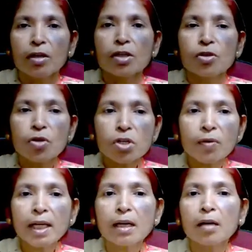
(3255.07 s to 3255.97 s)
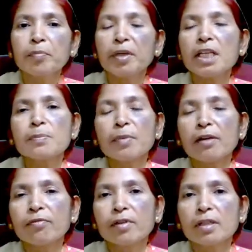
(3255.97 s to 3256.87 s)
Usually, companies
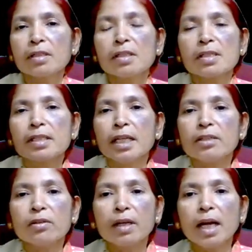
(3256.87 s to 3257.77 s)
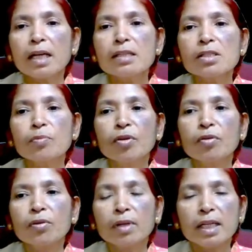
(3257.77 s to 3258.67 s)
prefer centralized
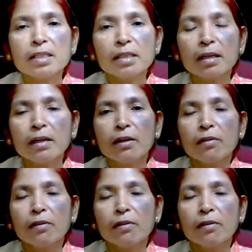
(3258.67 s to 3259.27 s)
bureaucracy